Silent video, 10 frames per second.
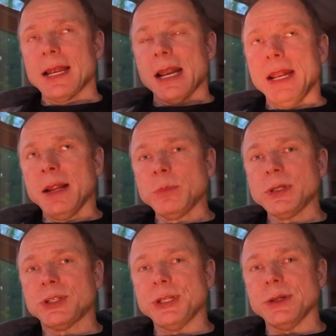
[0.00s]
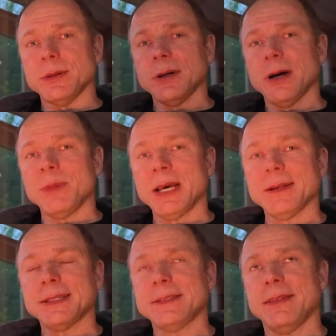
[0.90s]
Number 2 on my
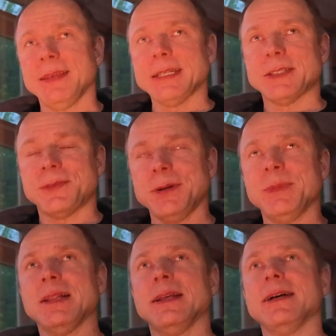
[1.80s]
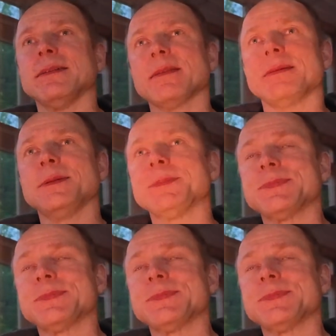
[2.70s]
list of things for your mental health.